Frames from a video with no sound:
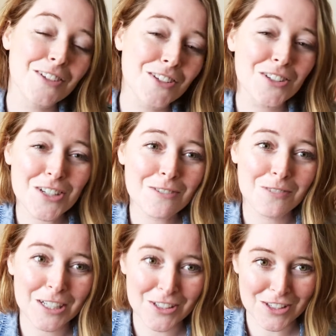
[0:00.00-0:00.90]
searching
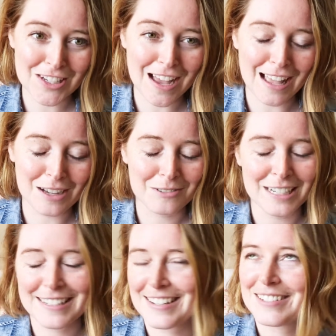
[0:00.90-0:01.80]
for your style,
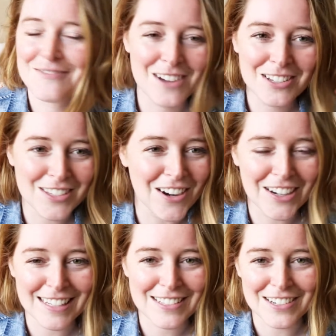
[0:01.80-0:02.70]
which most
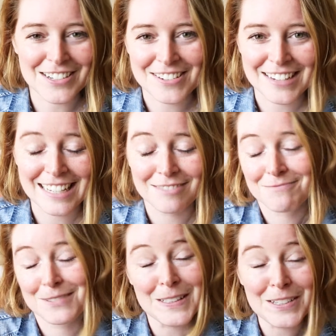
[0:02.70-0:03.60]
artists are doing
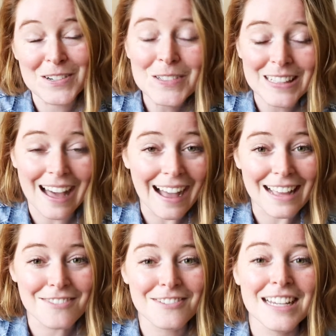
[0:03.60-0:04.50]
for their whole
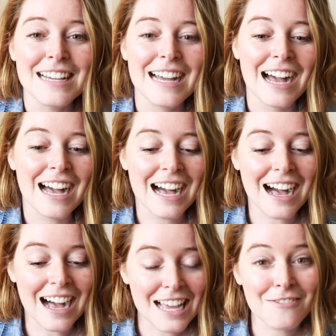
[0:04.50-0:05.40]
life,
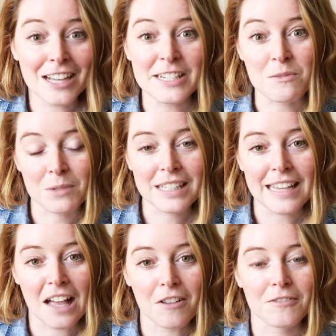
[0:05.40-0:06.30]
I find it really
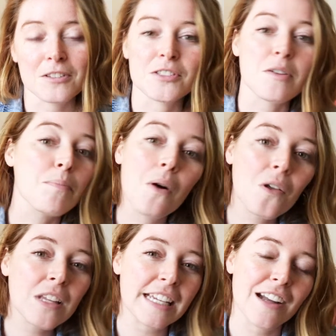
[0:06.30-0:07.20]
helpful to
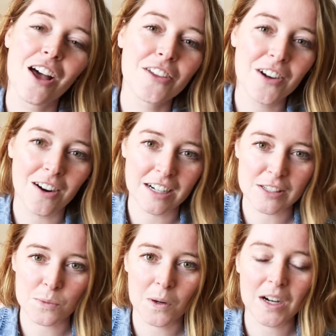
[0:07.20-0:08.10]
pull in other
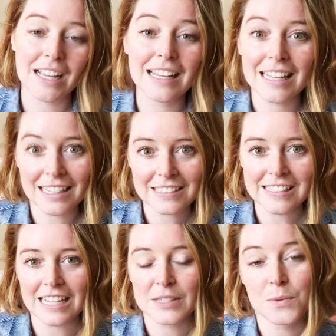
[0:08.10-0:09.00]
artists' work and
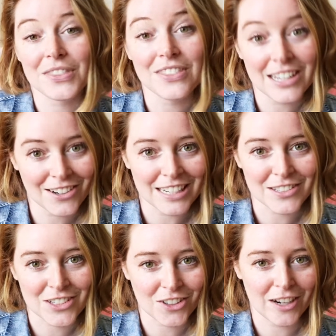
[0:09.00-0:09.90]
analyze what their
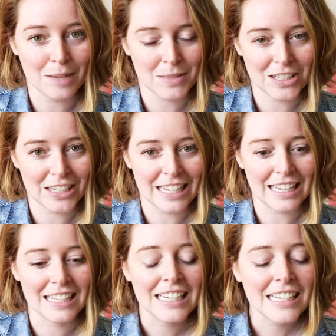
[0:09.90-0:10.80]
histogram's
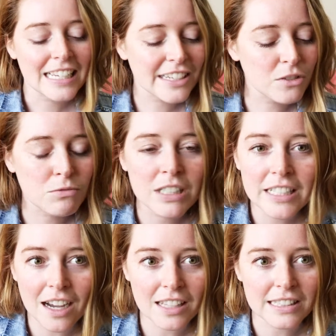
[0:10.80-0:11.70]
looking. It can
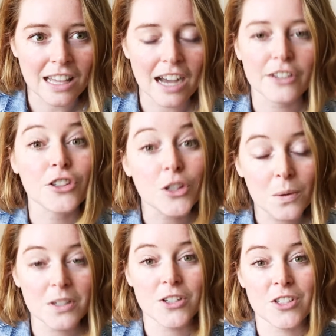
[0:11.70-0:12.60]
really unlock new
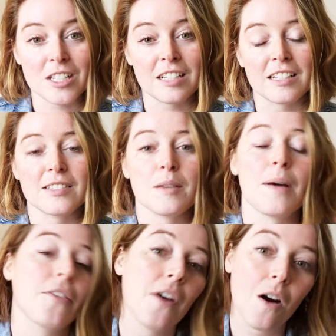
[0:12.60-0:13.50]
understandings
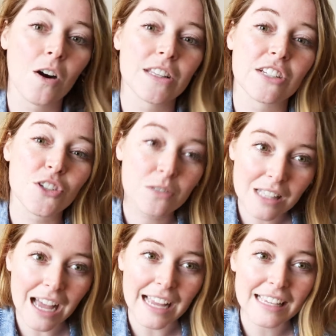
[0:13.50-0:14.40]
about the art that you
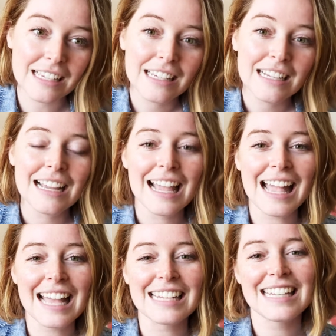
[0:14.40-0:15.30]
like
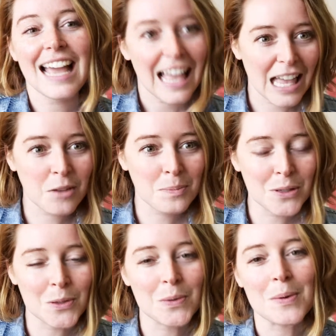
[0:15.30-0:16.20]
and help
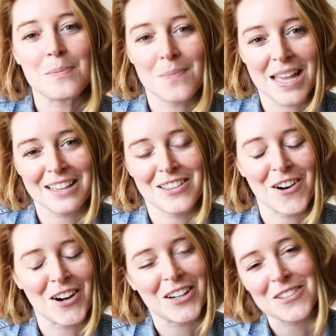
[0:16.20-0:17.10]
you make the
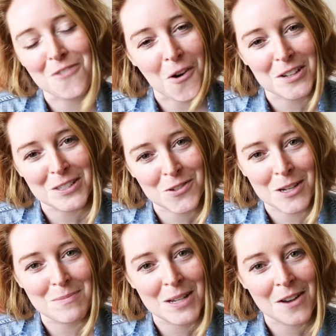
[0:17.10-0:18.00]
art you've always
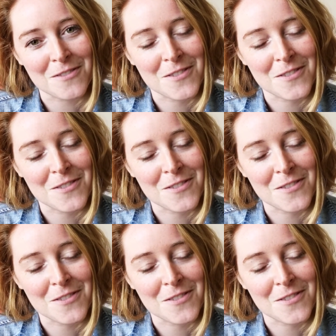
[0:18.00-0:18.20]
dreamed of.